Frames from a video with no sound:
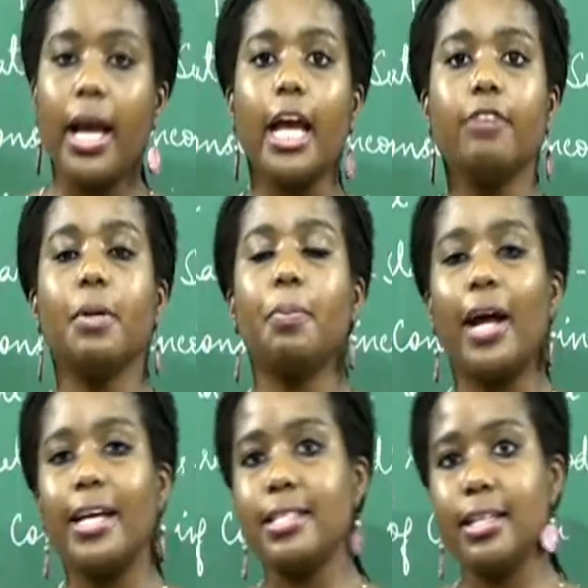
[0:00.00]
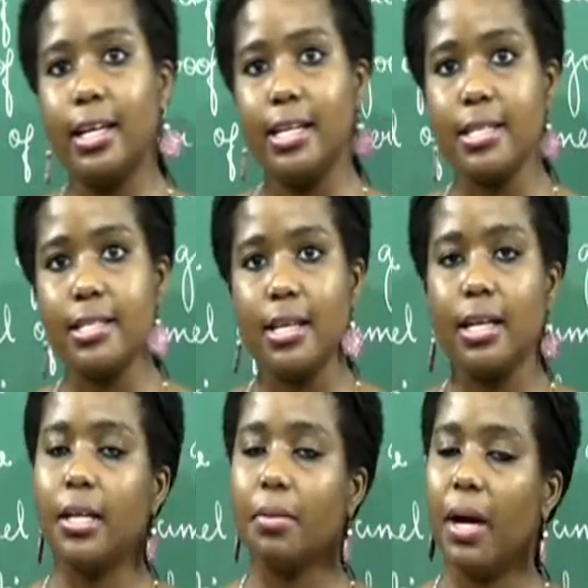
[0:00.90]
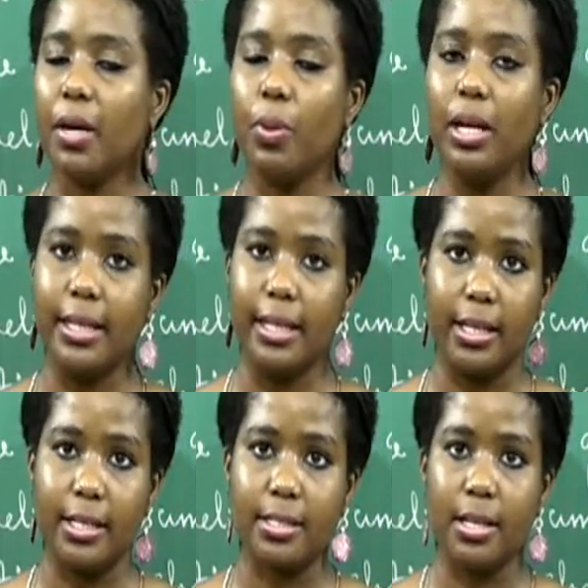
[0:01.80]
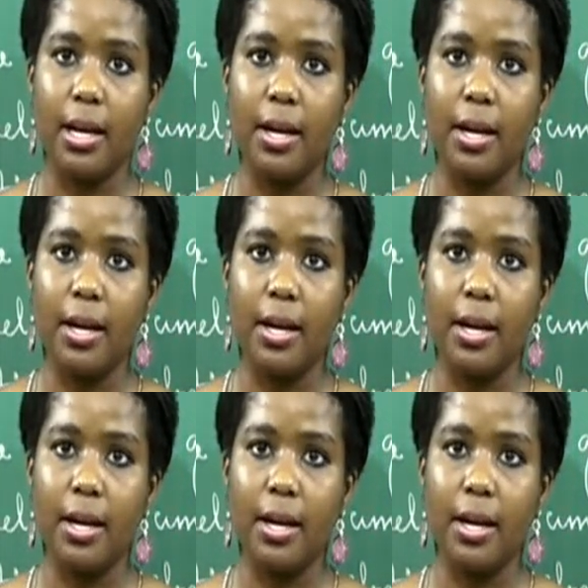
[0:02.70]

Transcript: If the price increases, demand will decrease.